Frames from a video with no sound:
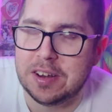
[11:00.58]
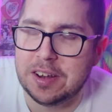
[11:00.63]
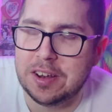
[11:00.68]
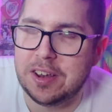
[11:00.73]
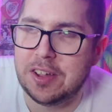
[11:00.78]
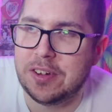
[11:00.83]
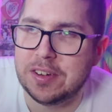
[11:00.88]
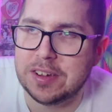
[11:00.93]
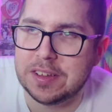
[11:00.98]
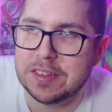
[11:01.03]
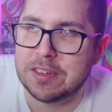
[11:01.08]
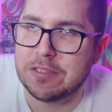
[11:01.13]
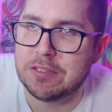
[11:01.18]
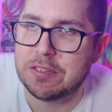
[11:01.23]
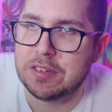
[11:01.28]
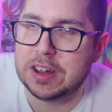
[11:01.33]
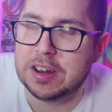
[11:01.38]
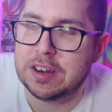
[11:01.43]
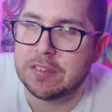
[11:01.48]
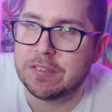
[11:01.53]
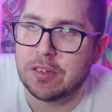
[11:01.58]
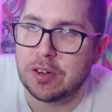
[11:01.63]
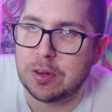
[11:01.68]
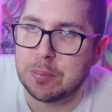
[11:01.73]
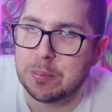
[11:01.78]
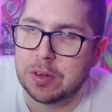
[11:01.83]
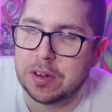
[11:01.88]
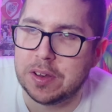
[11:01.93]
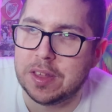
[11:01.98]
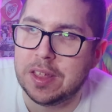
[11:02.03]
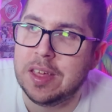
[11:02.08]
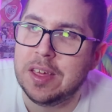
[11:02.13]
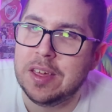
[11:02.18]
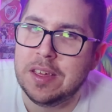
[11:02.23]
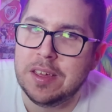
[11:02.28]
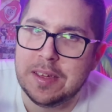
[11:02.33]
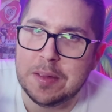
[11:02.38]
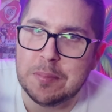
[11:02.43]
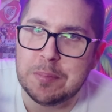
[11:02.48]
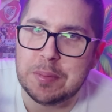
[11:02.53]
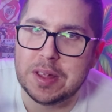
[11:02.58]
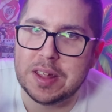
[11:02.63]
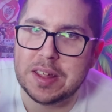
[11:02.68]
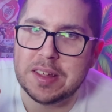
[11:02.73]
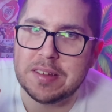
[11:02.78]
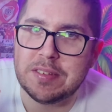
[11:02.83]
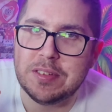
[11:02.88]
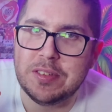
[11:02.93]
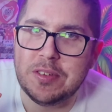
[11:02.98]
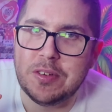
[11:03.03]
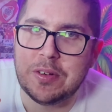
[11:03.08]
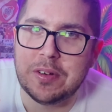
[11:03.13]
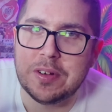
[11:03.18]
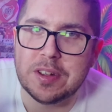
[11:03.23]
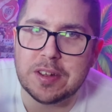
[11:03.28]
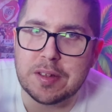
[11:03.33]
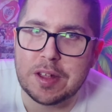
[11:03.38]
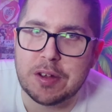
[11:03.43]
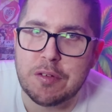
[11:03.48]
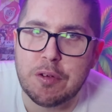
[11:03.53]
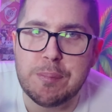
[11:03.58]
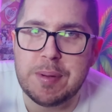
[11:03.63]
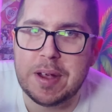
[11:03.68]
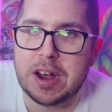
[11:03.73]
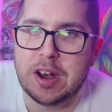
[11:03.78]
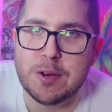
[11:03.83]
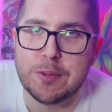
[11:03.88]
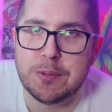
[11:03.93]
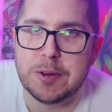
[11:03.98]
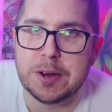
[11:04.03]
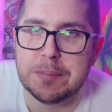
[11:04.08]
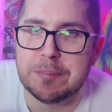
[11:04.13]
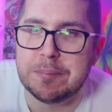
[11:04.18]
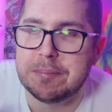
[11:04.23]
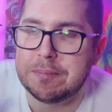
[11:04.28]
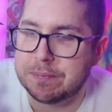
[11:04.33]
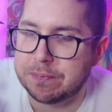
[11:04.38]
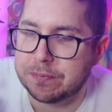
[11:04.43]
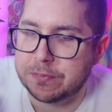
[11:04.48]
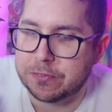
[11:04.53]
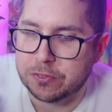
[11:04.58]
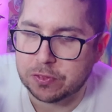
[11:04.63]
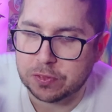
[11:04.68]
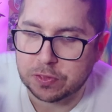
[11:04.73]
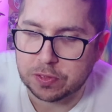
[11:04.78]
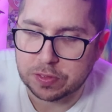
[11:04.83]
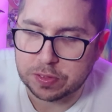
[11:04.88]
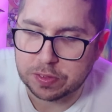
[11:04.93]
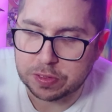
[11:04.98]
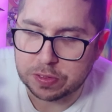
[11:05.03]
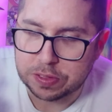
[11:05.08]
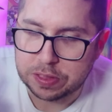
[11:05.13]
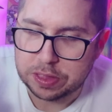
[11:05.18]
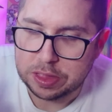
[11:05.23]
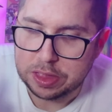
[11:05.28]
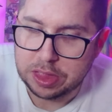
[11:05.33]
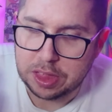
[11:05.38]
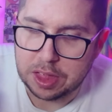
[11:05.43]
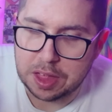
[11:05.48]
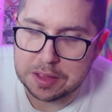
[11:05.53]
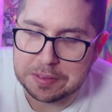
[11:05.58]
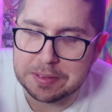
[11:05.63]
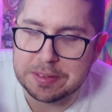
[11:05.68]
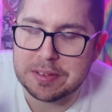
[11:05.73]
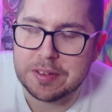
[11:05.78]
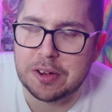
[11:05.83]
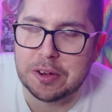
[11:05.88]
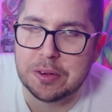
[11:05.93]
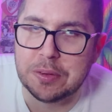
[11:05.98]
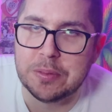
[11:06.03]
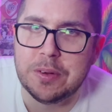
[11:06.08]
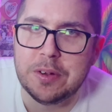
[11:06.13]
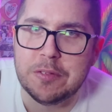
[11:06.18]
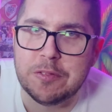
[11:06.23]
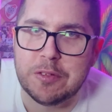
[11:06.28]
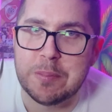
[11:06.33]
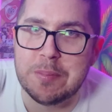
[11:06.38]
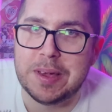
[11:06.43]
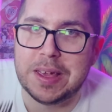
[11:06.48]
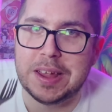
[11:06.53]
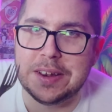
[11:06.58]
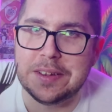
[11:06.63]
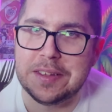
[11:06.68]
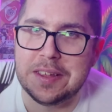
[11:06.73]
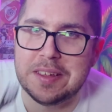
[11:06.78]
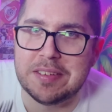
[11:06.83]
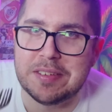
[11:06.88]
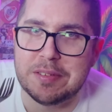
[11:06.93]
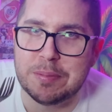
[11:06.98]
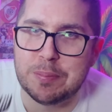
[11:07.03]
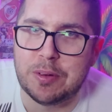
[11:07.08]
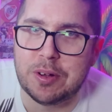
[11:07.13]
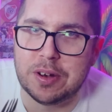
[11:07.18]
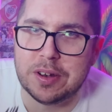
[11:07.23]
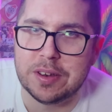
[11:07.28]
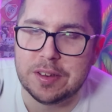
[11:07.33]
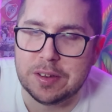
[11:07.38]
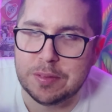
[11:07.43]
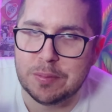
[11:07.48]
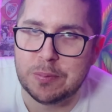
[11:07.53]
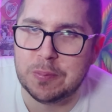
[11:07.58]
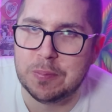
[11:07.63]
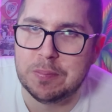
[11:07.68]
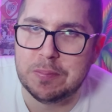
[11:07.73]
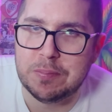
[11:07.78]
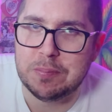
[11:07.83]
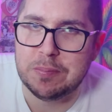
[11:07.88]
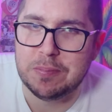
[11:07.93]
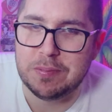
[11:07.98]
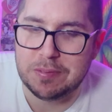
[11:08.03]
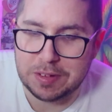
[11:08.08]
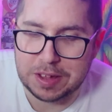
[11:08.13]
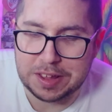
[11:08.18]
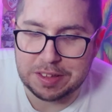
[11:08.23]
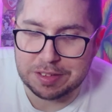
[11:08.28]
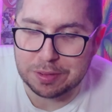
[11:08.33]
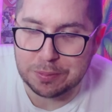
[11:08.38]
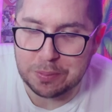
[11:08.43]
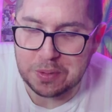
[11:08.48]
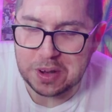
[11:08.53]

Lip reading: like the redefined one, but it's not as overpowering. So for me, this one is the